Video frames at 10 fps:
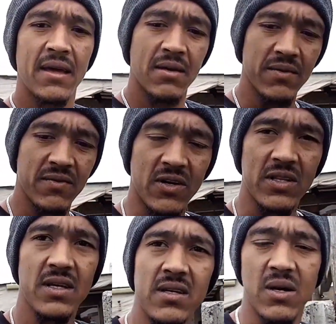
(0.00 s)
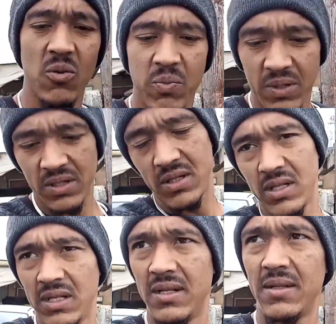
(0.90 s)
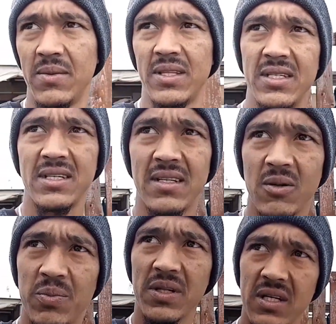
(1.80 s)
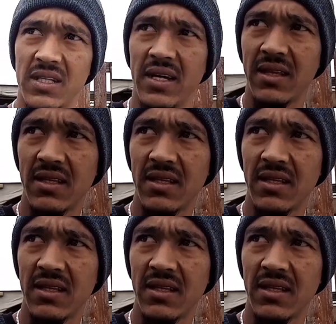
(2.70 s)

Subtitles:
we've got an Opel, what is that, Opel Kadett.